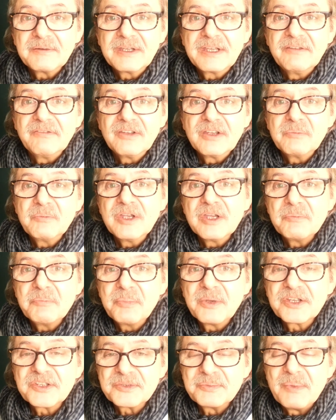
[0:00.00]
giving me a
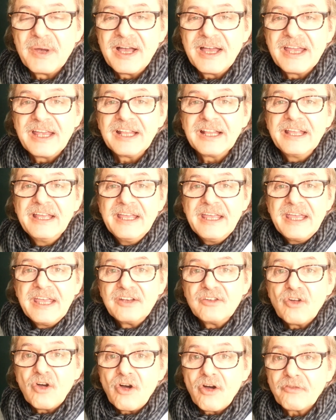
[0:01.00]
big smile
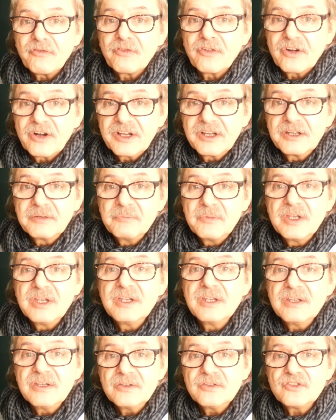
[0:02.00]
and offering
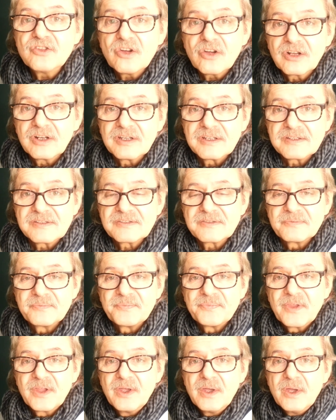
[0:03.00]
me chocolates,
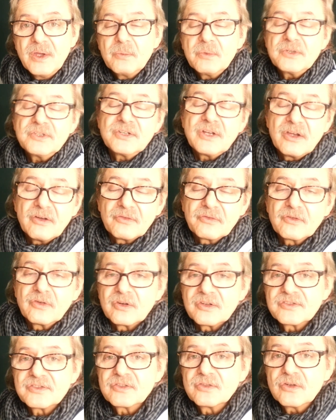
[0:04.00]
which I of
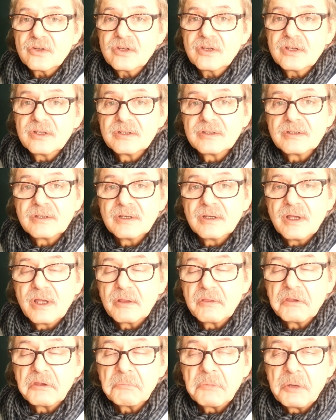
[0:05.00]
course took, and
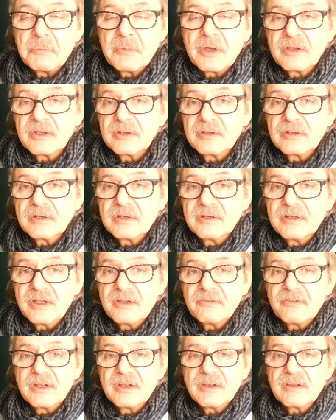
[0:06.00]
I think my mother didn't
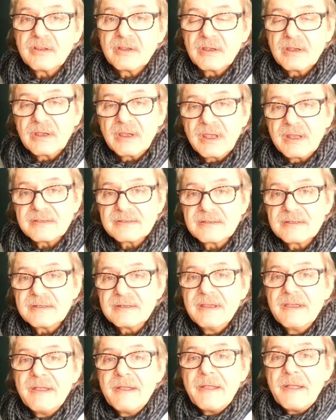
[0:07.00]
have anything against
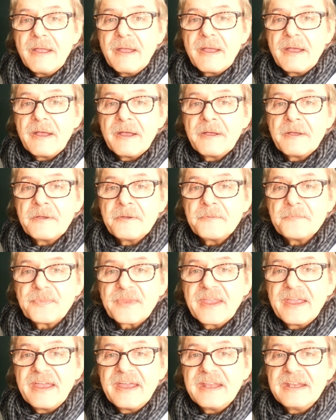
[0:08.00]
it,
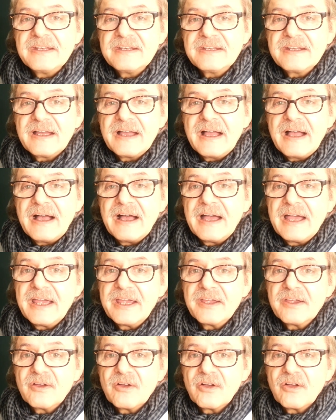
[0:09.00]
and
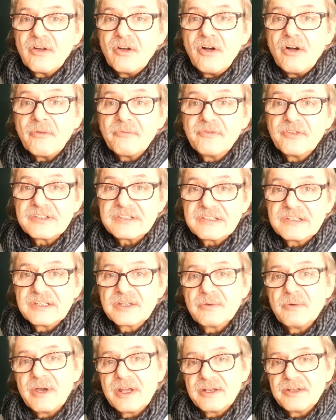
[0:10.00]
I obviously
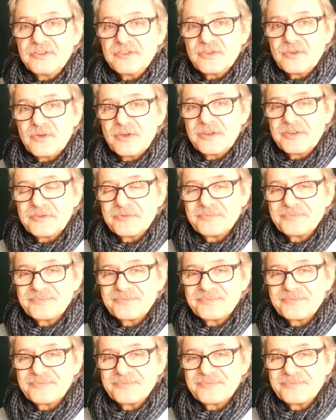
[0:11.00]
quite enjoyed.